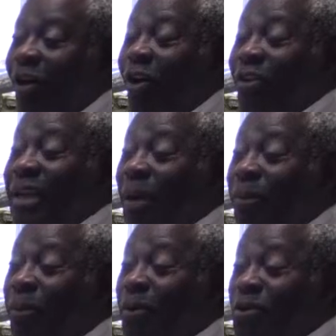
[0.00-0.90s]
All the
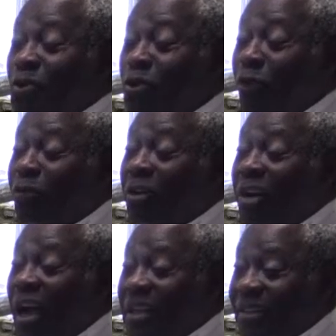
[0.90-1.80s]
apostles of
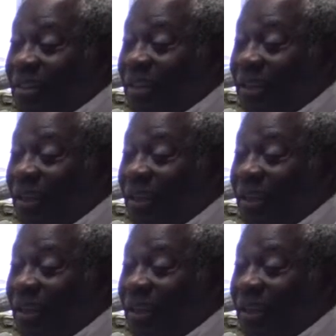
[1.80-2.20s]
Christ